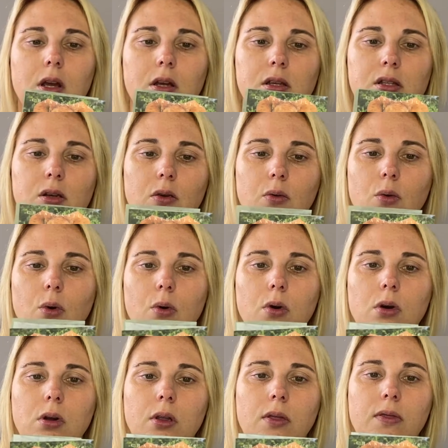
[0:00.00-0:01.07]
So
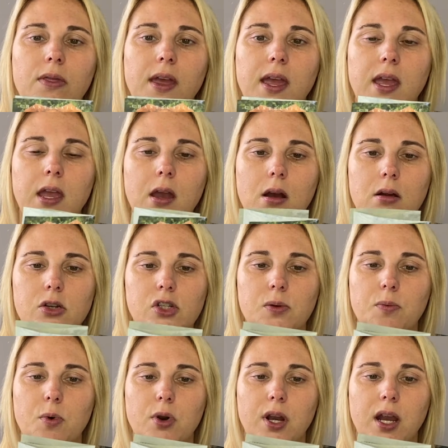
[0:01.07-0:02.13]
they are
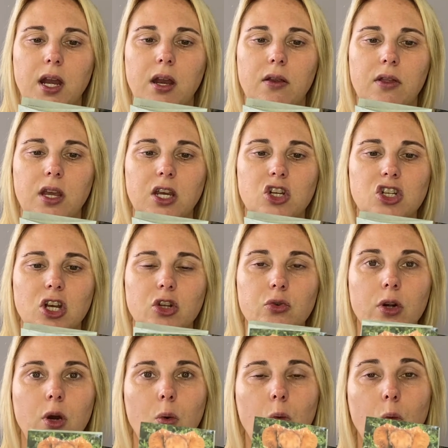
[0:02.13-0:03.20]
supporting the
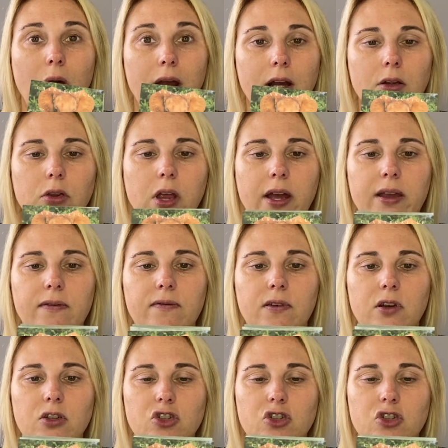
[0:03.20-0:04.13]
Sheldrick Wildlife